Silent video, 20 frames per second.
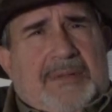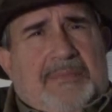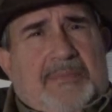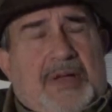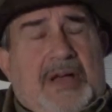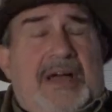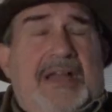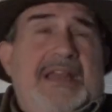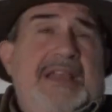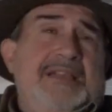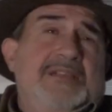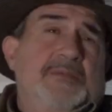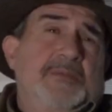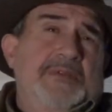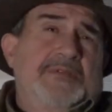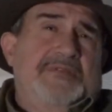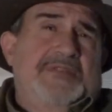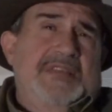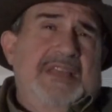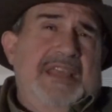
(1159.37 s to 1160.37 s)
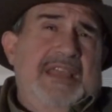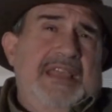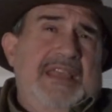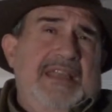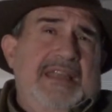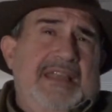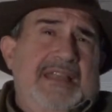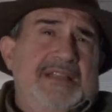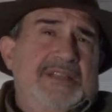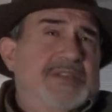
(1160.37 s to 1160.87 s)
But as we've
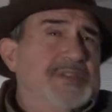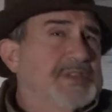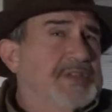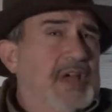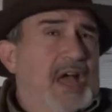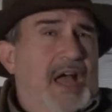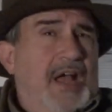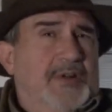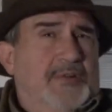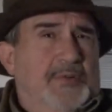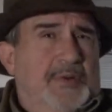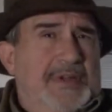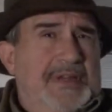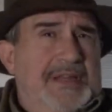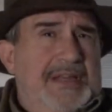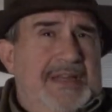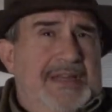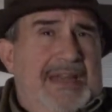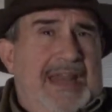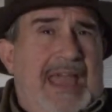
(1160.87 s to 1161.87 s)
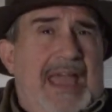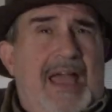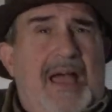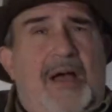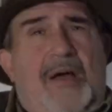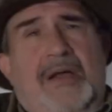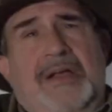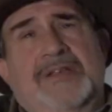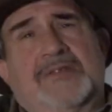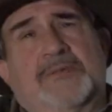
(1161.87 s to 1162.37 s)
seen in its doctrine, and
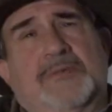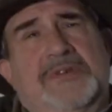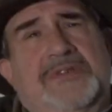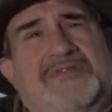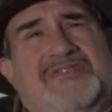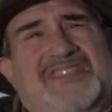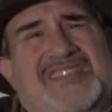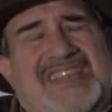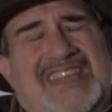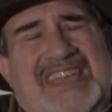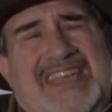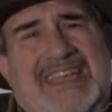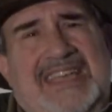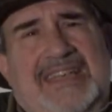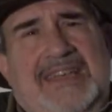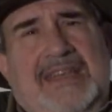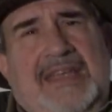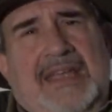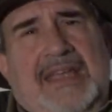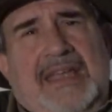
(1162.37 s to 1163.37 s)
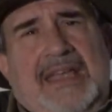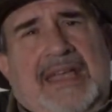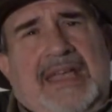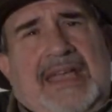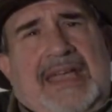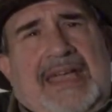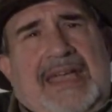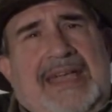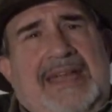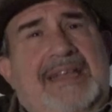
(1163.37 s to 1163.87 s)
now as we've seen
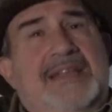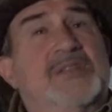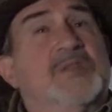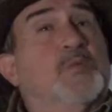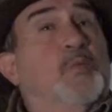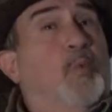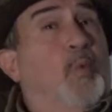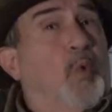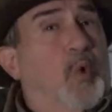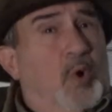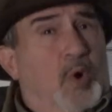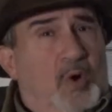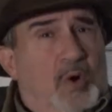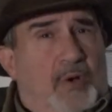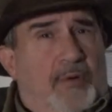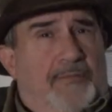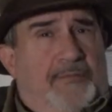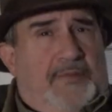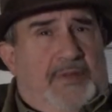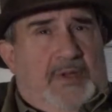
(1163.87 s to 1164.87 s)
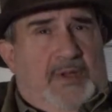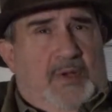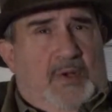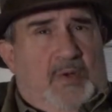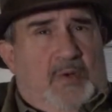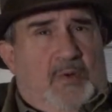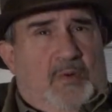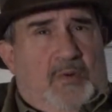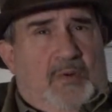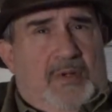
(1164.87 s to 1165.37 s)
in its
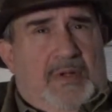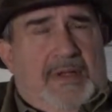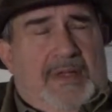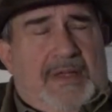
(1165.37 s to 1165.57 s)
worldview